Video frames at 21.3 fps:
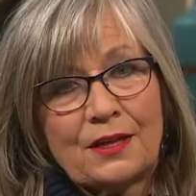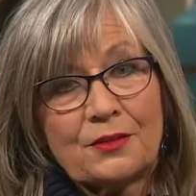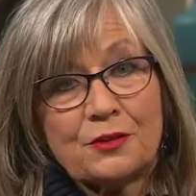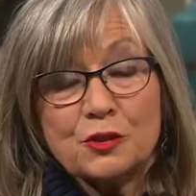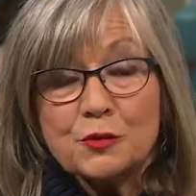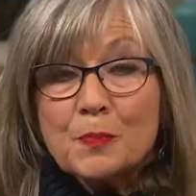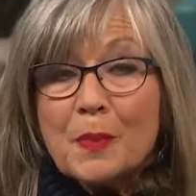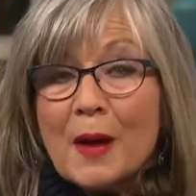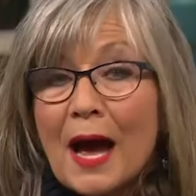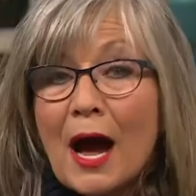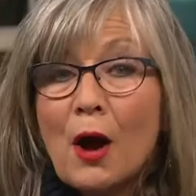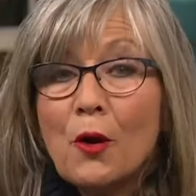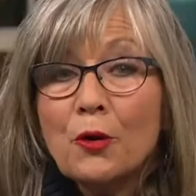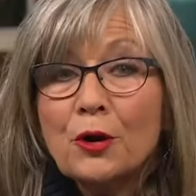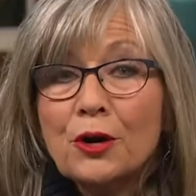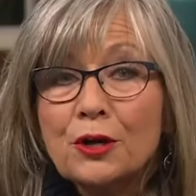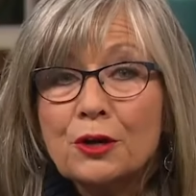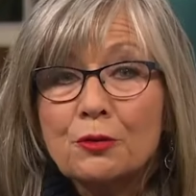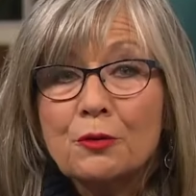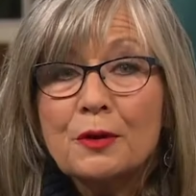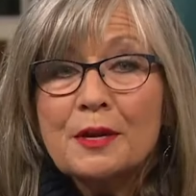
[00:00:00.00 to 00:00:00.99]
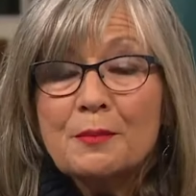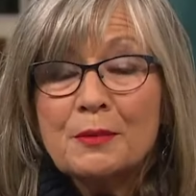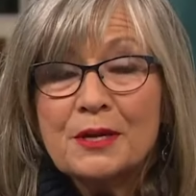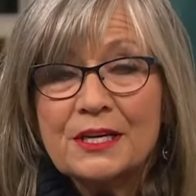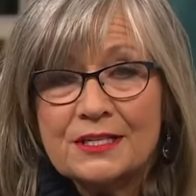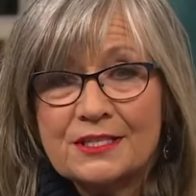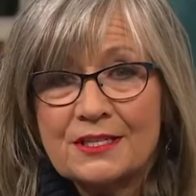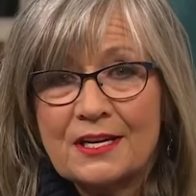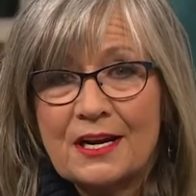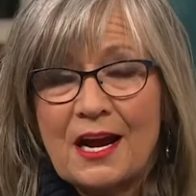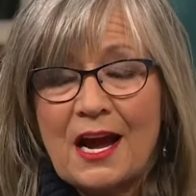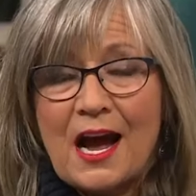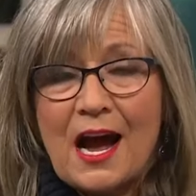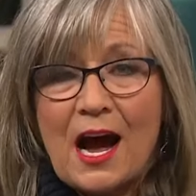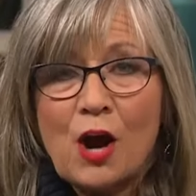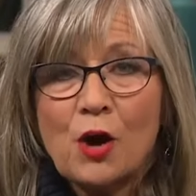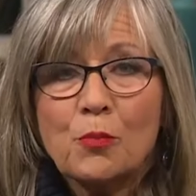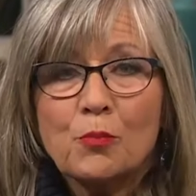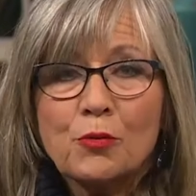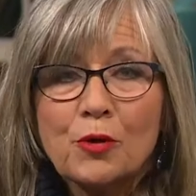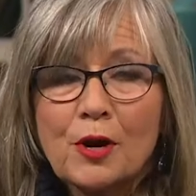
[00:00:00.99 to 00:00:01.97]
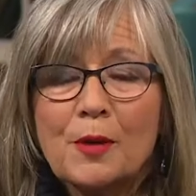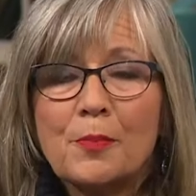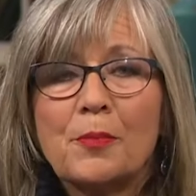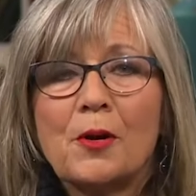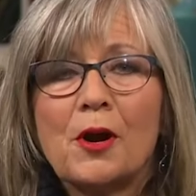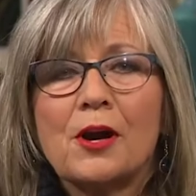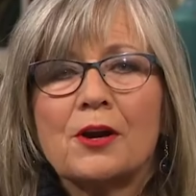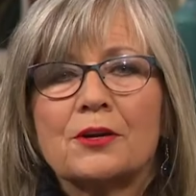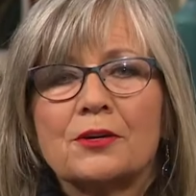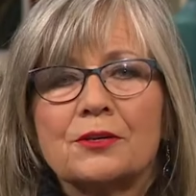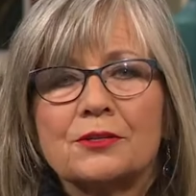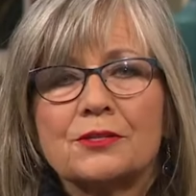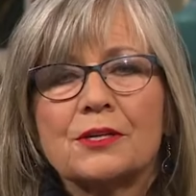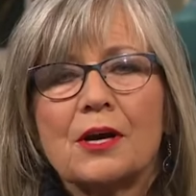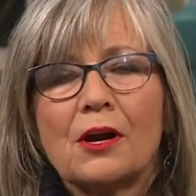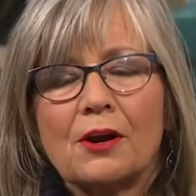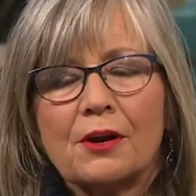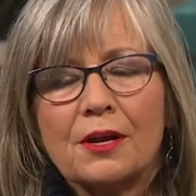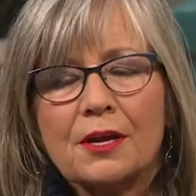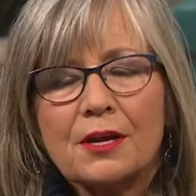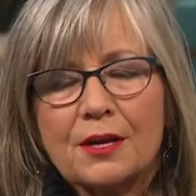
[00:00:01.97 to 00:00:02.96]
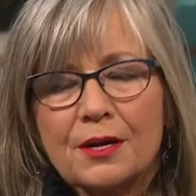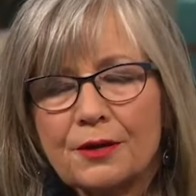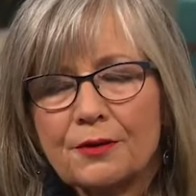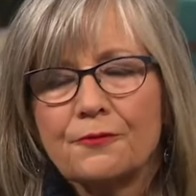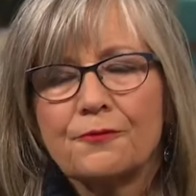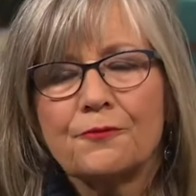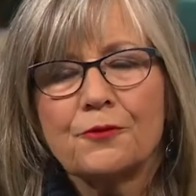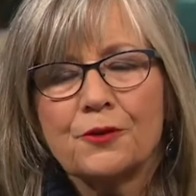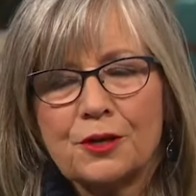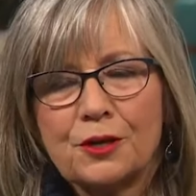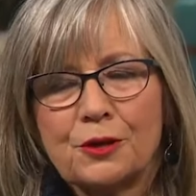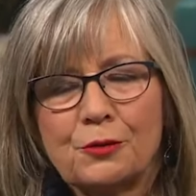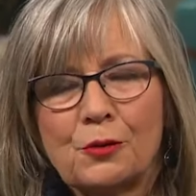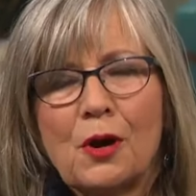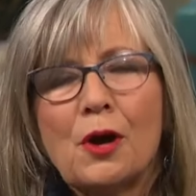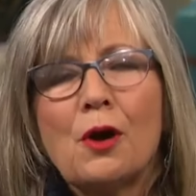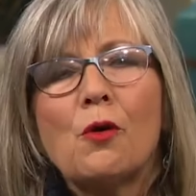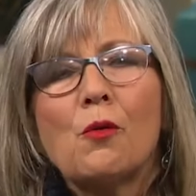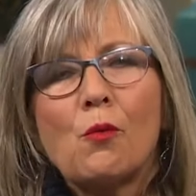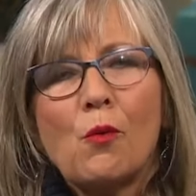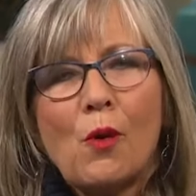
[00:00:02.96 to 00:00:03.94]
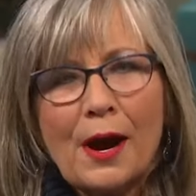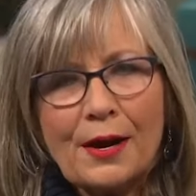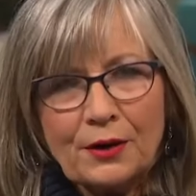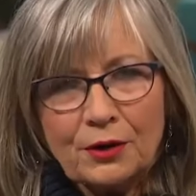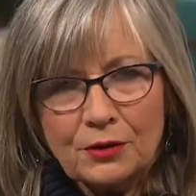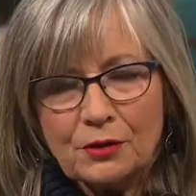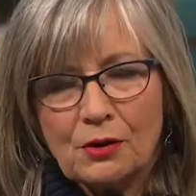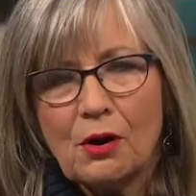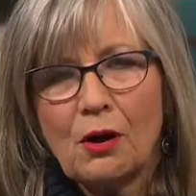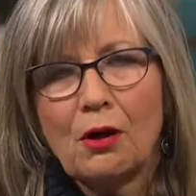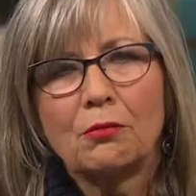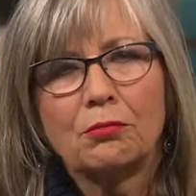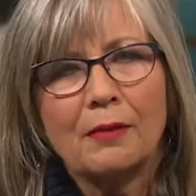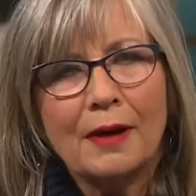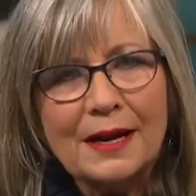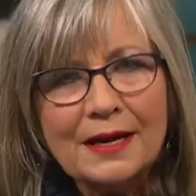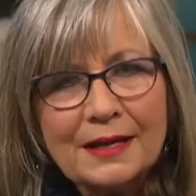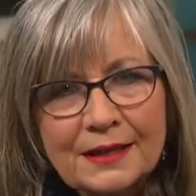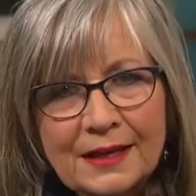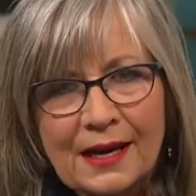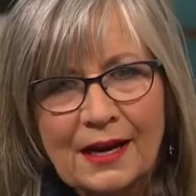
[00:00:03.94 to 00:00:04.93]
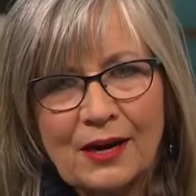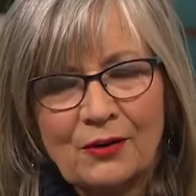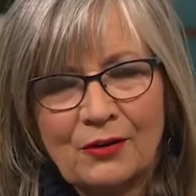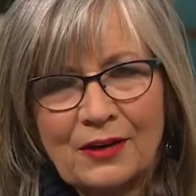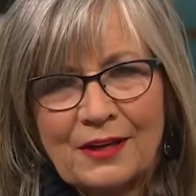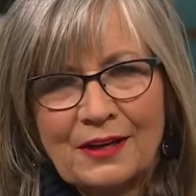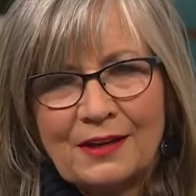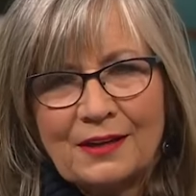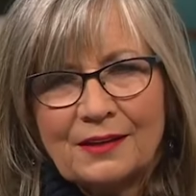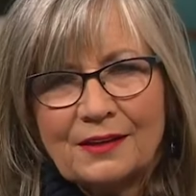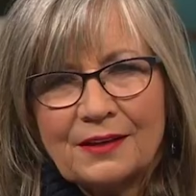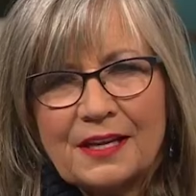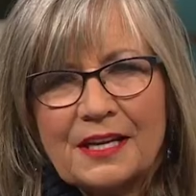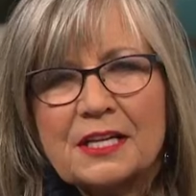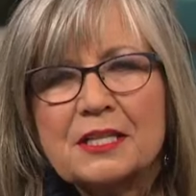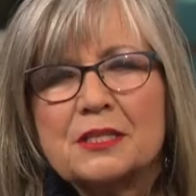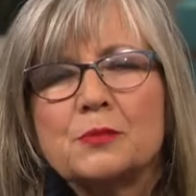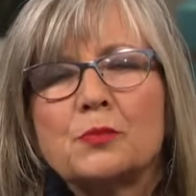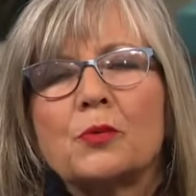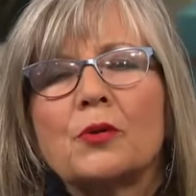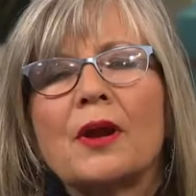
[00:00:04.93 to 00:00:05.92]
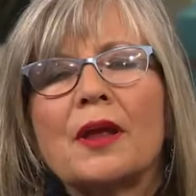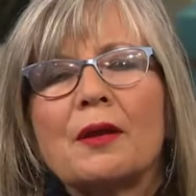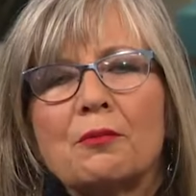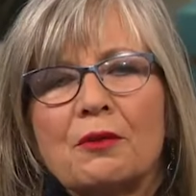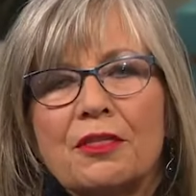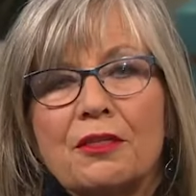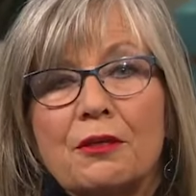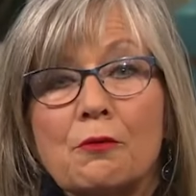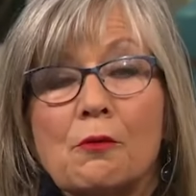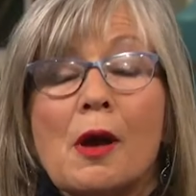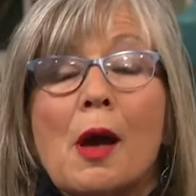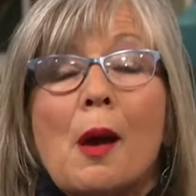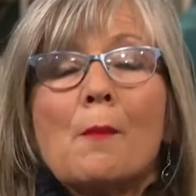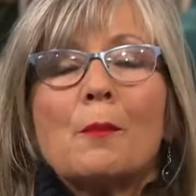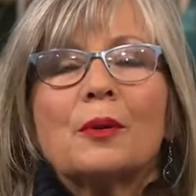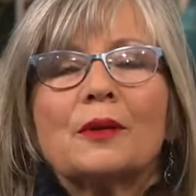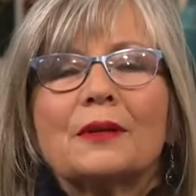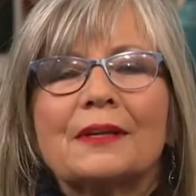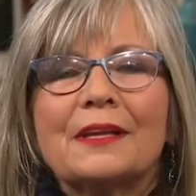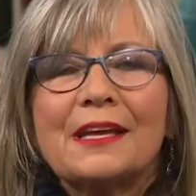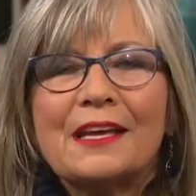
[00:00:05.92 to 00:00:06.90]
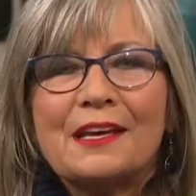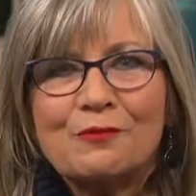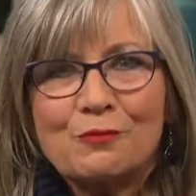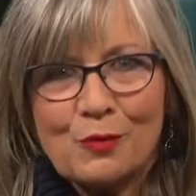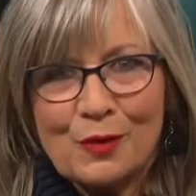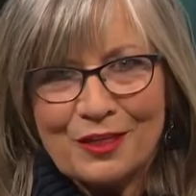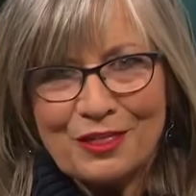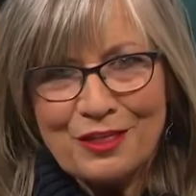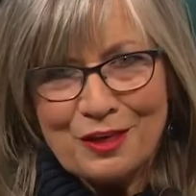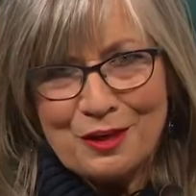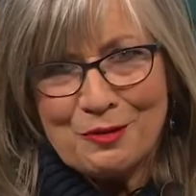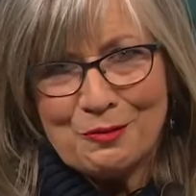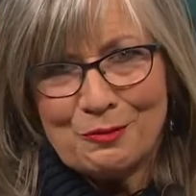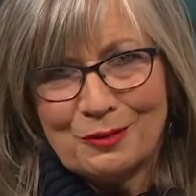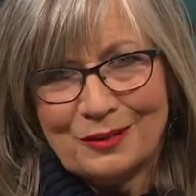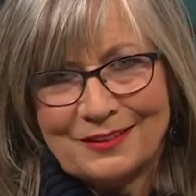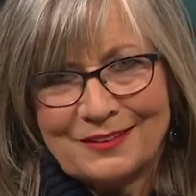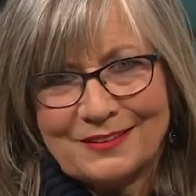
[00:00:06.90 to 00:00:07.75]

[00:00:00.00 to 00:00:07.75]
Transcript: There's power in agreement. Our prayer partners are here for you. Why not call right now? Let us pray with you, believe with you.